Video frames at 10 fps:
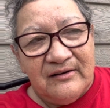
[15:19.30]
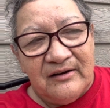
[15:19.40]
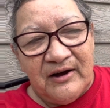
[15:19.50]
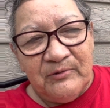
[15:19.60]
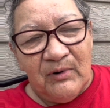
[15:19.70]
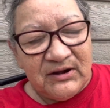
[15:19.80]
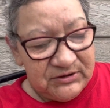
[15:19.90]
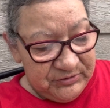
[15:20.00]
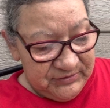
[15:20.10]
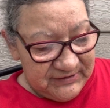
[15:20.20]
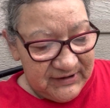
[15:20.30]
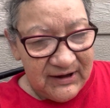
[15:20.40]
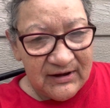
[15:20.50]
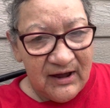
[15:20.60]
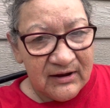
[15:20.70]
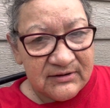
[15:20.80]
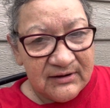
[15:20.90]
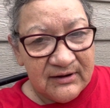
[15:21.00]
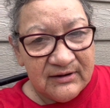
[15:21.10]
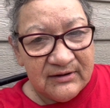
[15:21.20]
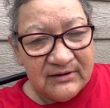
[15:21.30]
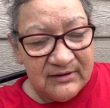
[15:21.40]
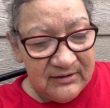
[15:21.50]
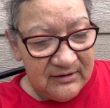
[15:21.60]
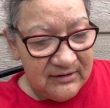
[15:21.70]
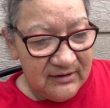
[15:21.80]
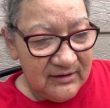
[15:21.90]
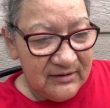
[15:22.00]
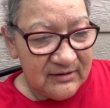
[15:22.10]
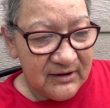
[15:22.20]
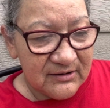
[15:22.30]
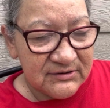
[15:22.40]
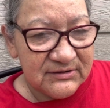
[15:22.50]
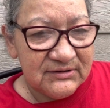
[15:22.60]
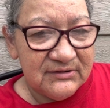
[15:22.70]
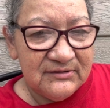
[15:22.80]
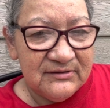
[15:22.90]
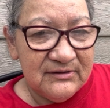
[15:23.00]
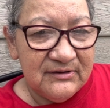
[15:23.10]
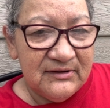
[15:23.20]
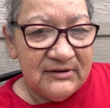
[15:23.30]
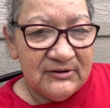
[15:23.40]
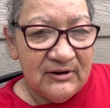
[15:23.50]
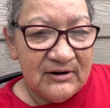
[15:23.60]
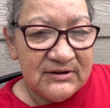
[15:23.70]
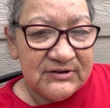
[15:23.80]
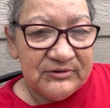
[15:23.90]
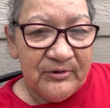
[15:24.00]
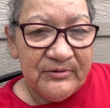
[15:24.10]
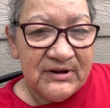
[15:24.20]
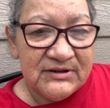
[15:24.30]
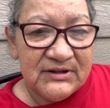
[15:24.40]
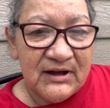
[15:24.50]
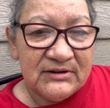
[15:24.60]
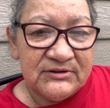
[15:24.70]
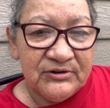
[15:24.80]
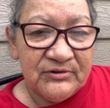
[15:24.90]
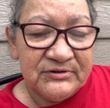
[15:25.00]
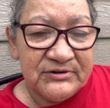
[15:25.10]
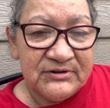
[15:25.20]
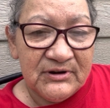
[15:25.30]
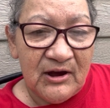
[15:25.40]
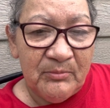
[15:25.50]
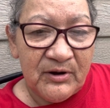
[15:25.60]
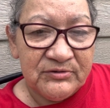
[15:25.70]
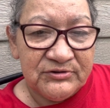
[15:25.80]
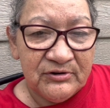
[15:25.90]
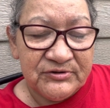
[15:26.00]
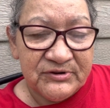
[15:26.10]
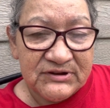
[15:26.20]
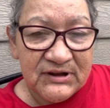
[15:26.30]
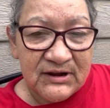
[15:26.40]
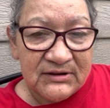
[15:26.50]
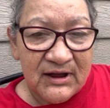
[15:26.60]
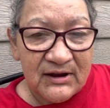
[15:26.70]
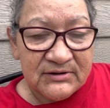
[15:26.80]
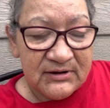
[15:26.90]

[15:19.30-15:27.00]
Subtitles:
I want to say that there's a lot of stories that about George Racette that